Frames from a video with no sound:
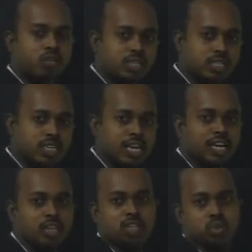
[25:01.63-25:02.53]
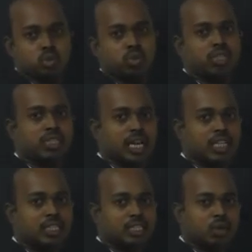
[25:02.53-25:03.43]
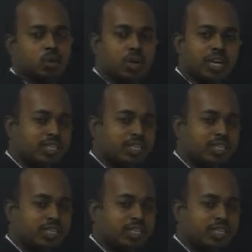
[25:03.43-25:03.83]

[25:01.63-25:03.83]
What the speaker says: you can generate these 2 signals, we are